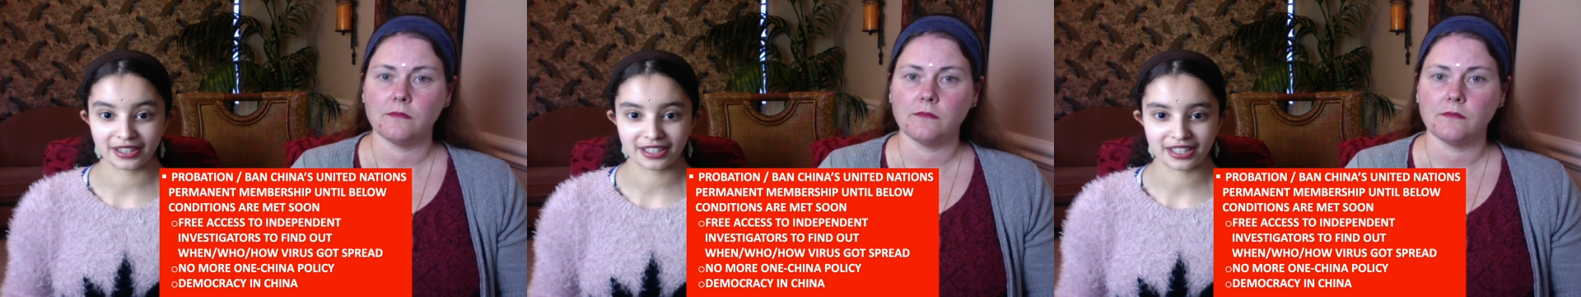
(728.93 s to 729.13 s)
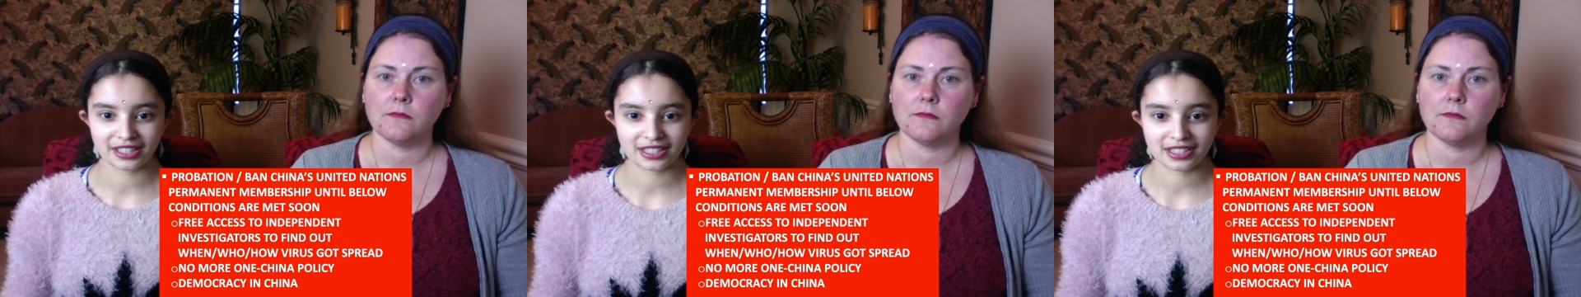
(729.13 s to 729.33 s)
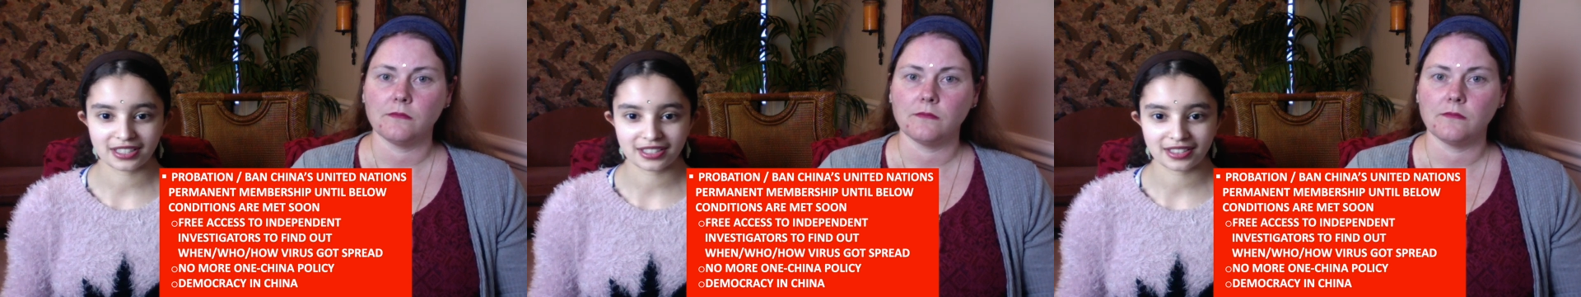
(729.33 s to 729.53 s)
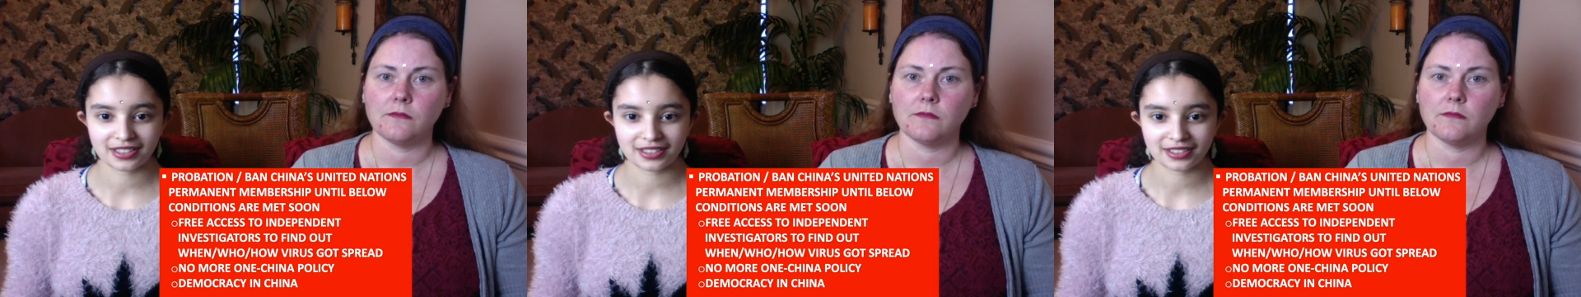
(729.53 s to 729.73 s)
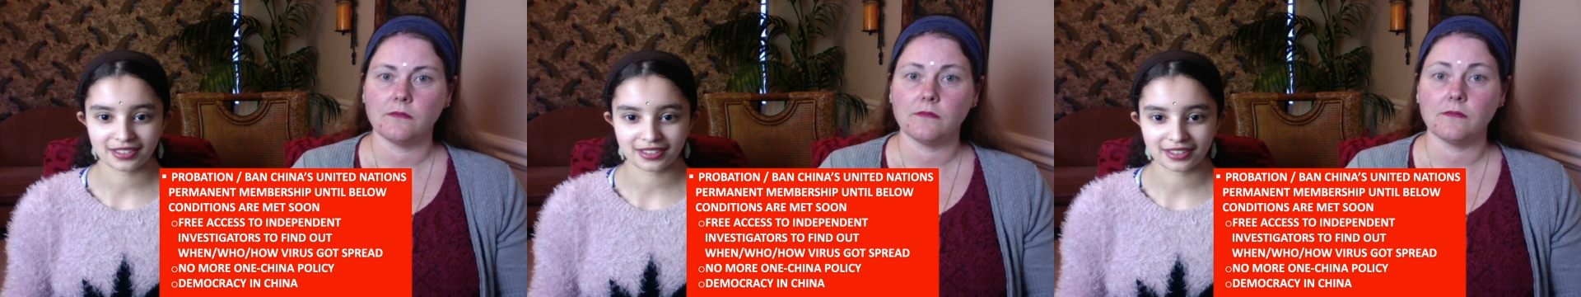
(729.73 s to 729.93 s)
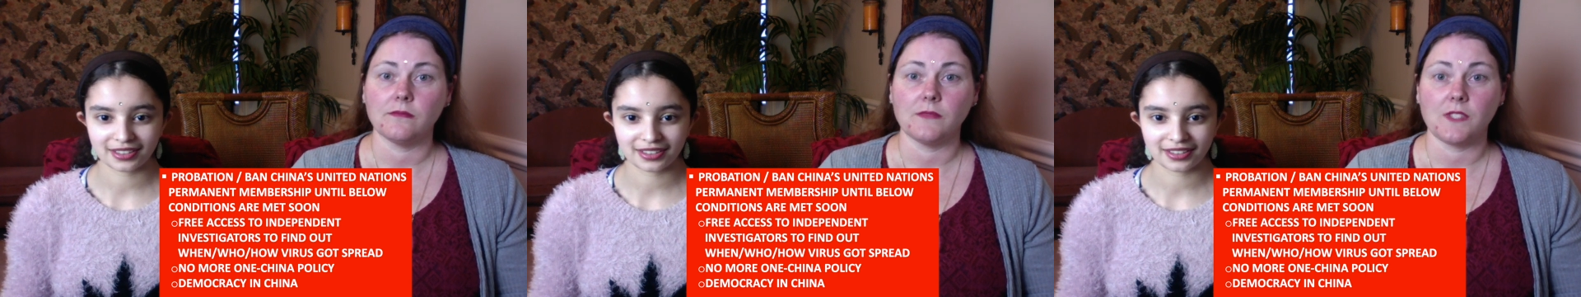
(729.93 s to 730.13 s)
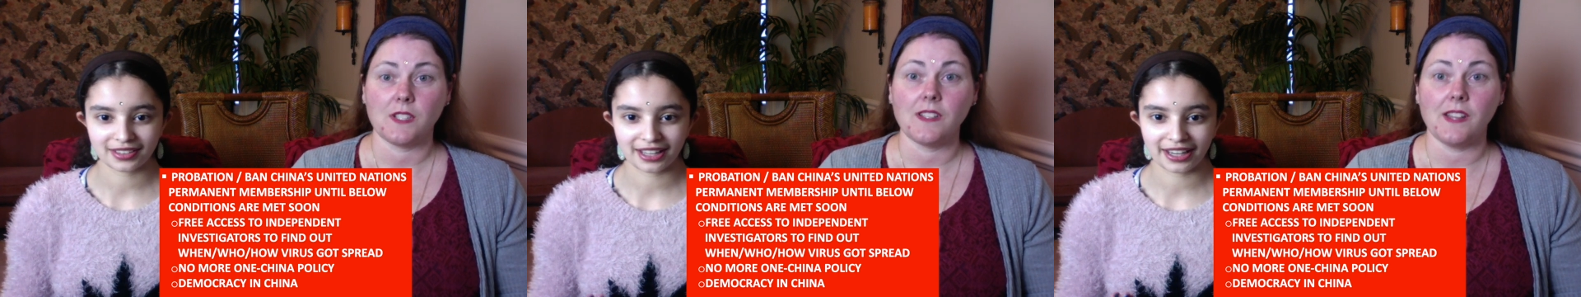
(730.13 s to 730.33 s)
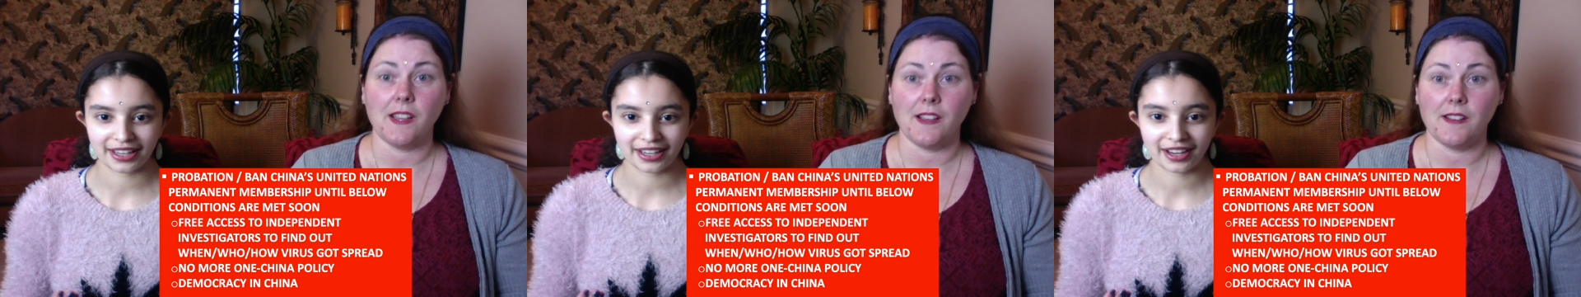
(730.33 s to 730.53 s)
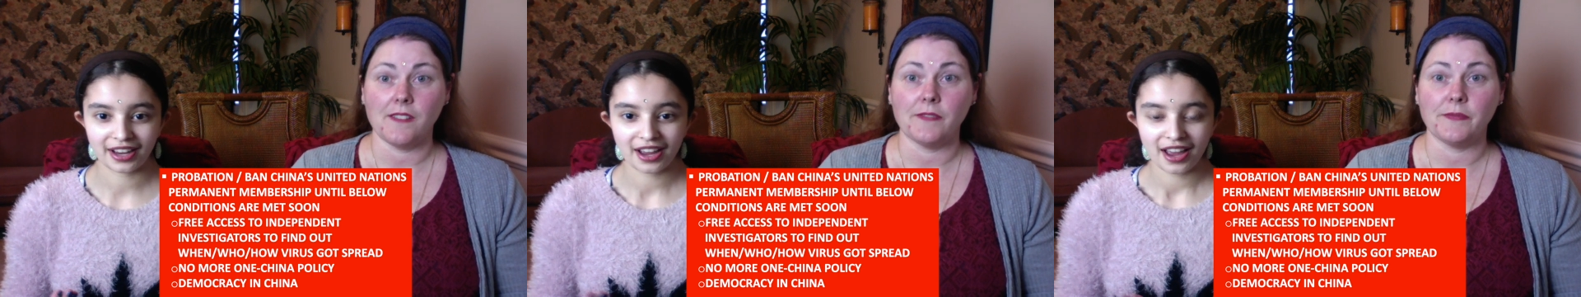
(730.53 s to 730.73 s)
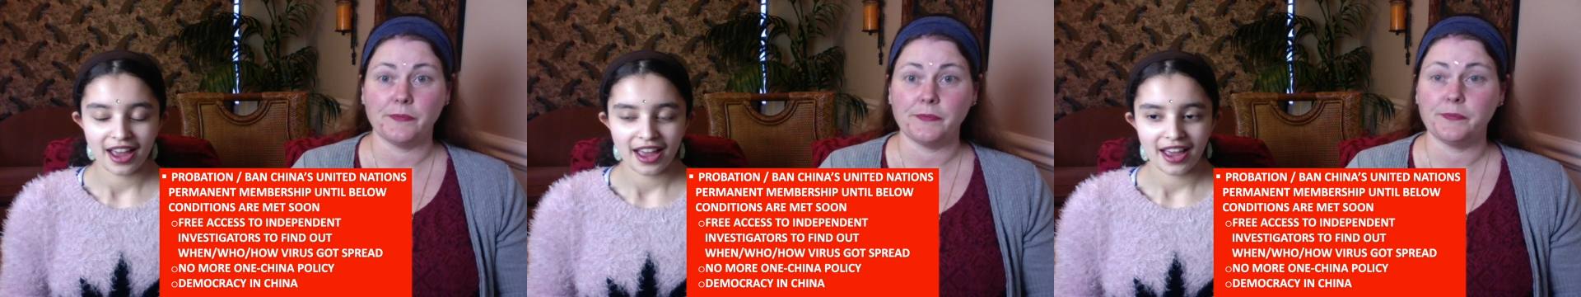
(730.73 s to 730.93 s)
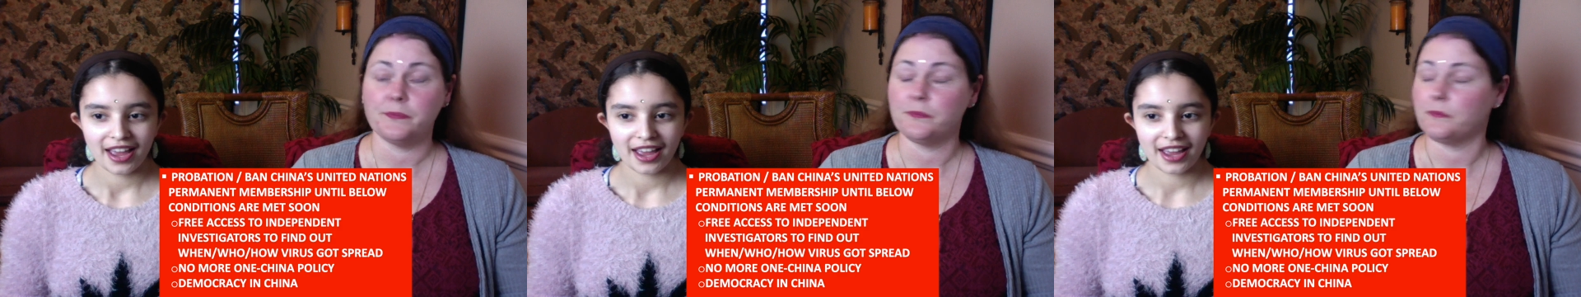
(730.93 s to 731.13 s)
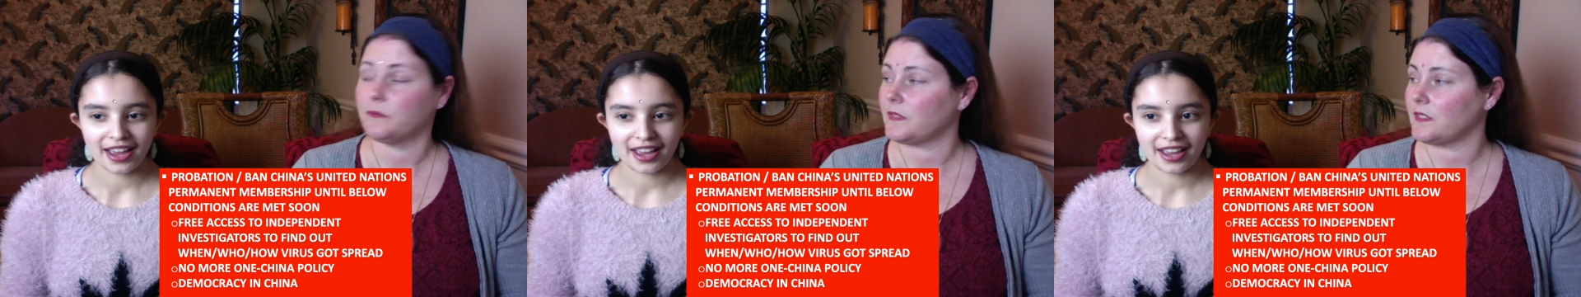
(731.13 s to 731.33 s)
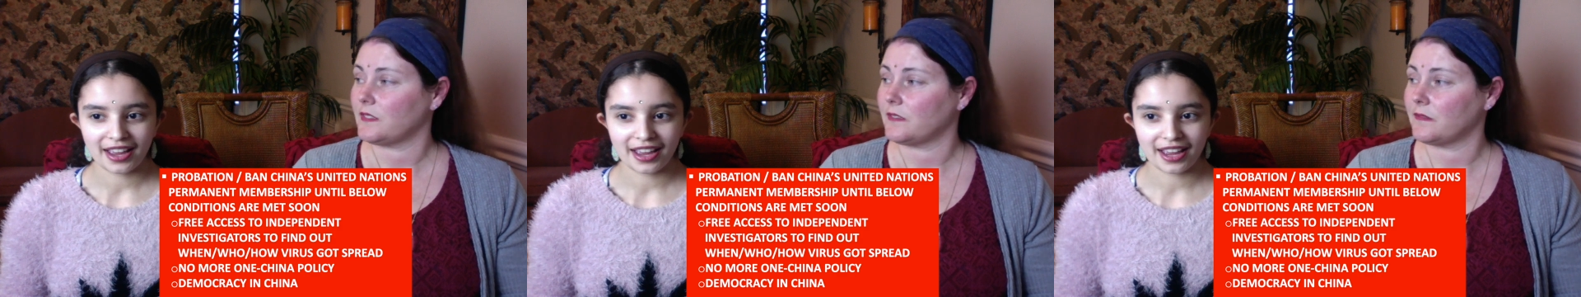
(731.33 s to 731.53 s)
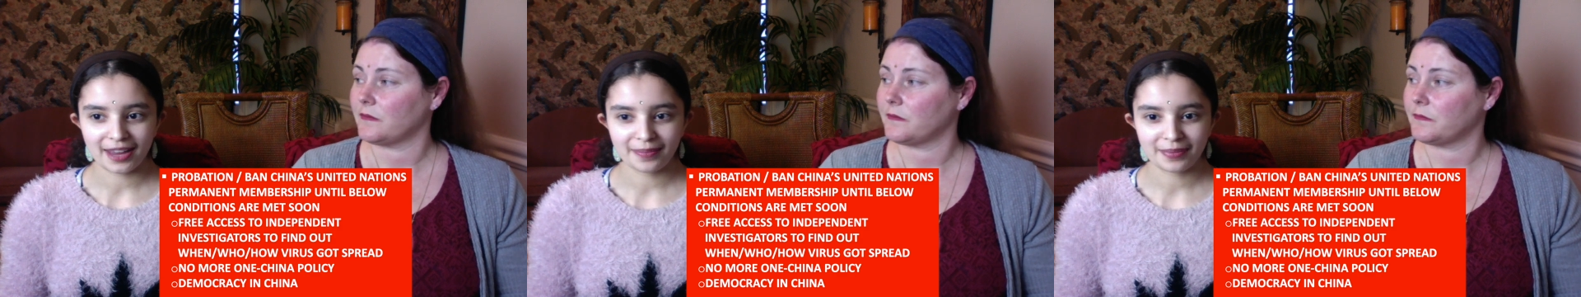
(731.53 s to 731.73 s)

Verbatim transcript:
Speaker 1: this? Like yeah. and